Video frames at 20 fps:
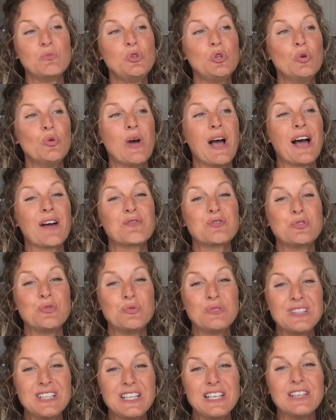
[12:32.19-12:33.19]
you have to
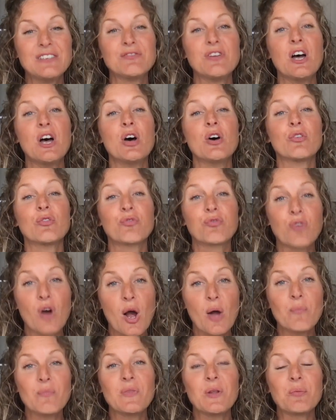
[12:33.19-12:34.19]
live
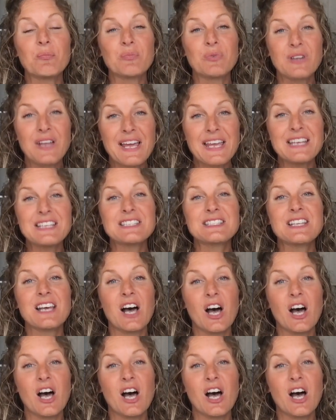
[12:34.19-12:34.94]
from the place